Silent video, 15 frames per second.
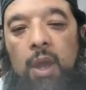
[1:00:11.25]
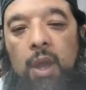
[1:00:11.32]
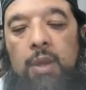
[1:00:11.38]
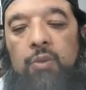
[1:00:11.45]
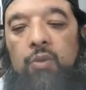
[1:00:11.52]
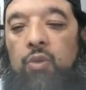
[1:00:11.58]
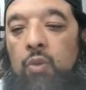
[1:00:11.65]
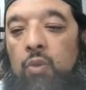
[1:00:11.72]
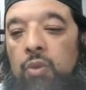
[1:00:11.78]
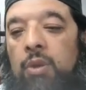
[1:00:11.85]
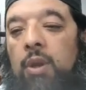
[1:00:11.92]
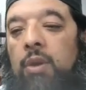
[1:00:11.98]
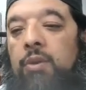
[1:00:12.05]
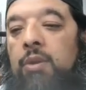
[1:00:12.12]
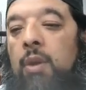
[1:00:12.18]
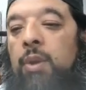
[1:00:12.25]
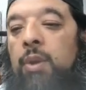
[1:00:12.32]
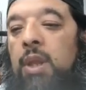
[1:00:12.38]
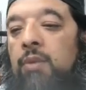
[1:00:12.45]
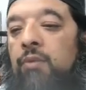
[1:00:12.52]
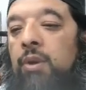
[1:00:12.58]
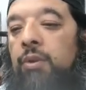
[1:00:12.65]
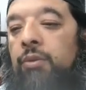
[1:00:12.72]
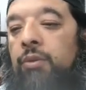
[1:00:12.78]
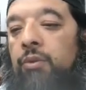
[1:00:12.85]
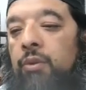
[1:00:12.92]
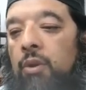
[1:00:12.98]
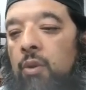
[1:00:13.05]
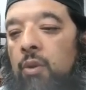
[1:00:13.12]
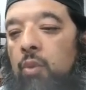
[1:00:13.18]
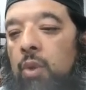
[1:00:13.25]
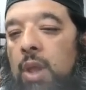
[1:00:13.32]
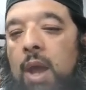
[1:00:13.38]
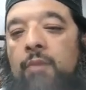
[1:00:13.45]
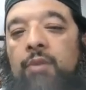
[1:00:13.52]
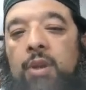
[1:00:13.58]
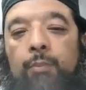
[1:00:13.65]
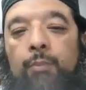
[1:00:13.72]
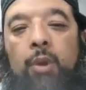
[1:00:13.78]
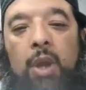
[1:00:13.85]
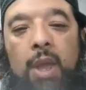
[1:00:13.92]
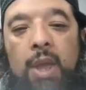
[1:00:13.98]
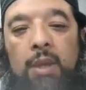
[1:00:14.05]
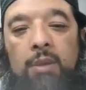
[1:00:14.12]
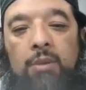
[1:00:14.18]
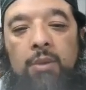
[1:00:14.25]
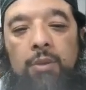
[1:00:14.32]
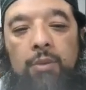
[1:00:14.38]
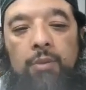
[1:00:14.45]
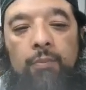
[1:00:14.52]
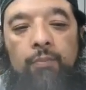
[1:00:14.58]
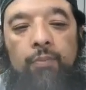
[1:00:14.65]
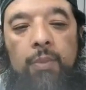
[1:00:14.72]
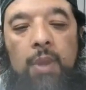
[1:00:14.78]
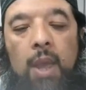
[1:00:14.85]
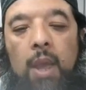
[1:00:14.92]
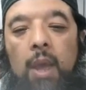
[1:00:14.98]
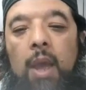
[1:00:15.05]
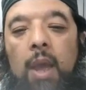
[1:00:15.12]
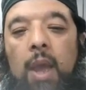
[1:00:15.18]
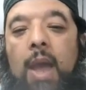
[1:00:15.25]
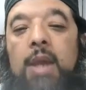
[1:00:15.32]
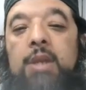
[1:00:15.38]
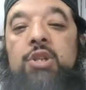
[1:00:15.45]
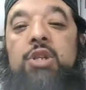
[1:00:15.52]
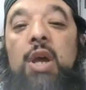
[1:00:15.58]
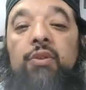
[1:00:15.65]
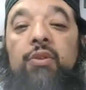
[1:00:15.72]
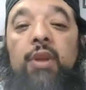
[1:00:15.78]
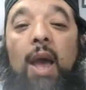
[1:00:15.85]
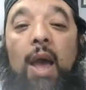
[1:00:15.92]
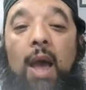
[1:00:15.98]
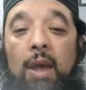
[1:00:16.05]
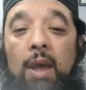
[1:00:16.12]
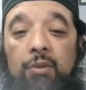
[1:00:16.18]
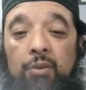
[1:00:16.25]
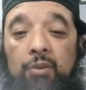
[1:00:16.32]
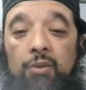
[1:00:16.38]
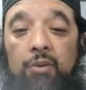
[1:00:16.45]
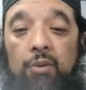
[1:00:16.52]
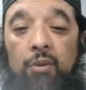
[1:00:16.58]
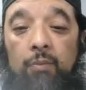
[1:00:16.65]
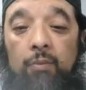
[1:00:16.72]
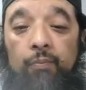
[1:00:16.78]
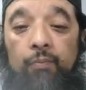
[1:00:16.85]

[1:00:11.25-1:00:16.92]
And soon the believers will have an upper hand. And just as